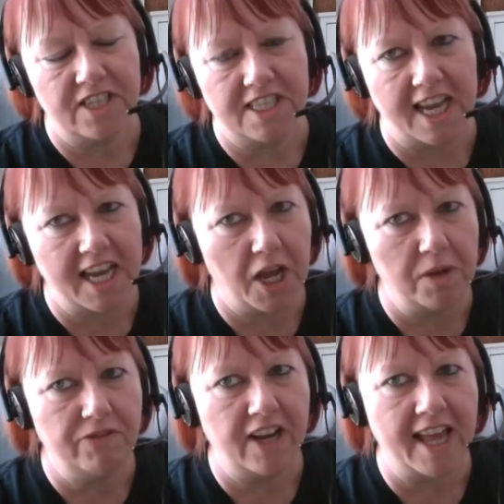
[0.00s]
Stay
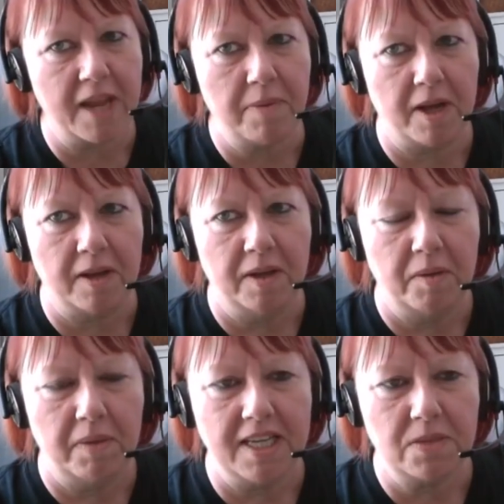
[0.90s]
Home for Labour.
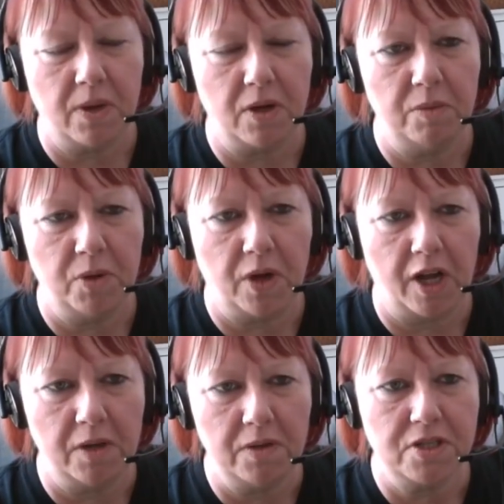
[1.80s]
Please welcome your
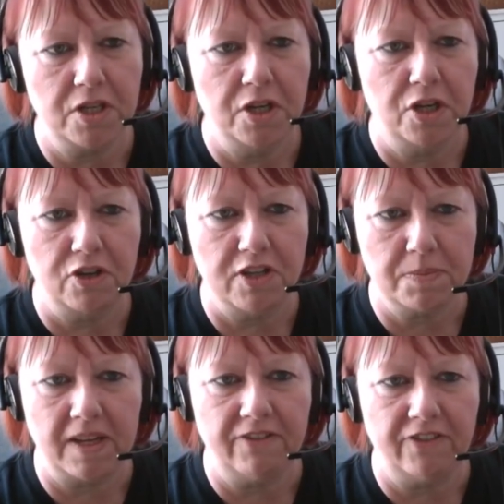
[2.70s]
host,
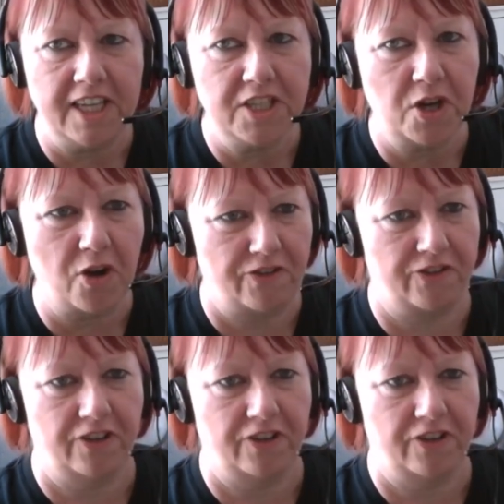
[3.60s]
Crispin Flintoff.